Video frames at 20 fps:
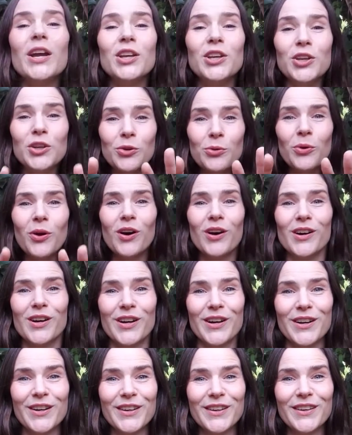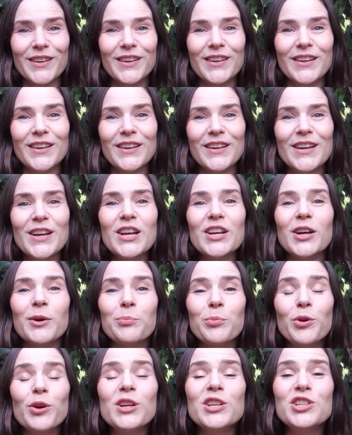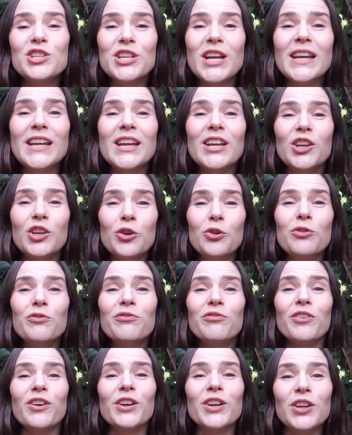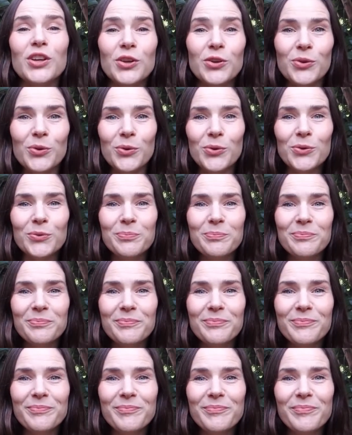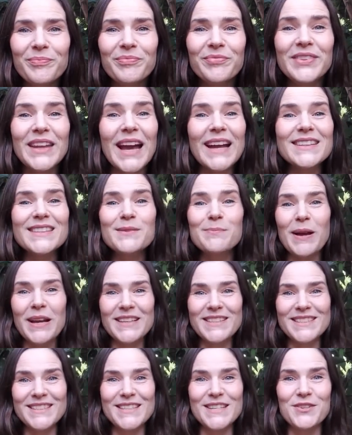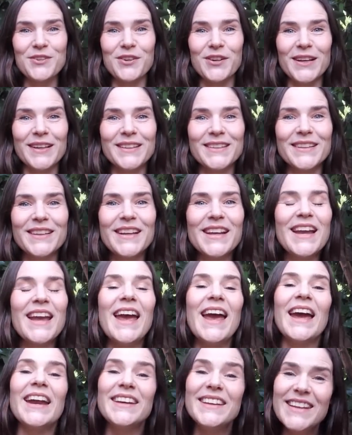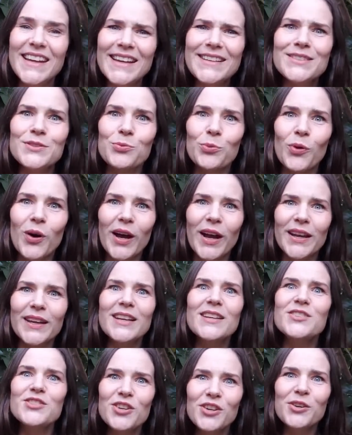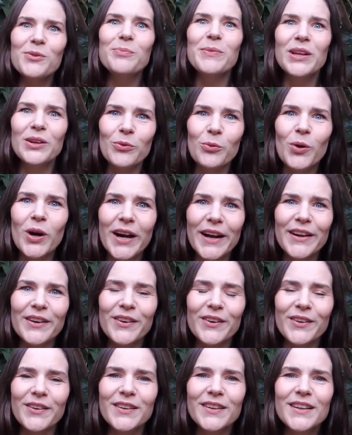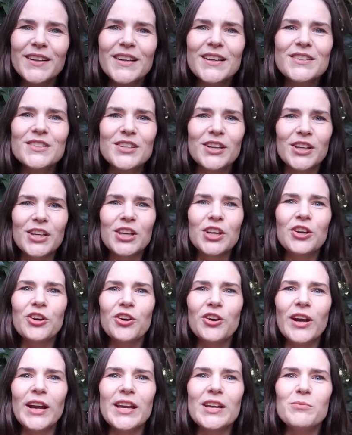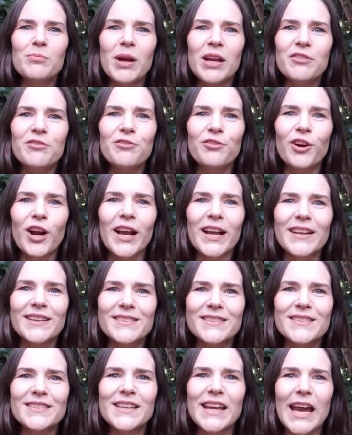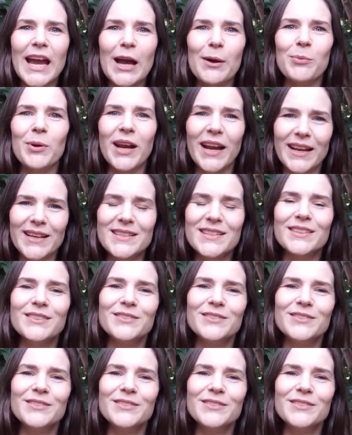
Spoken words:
you are. Appreciating you for you. That's my secret. And guess what? It took me a while to curate my friends' cabinet.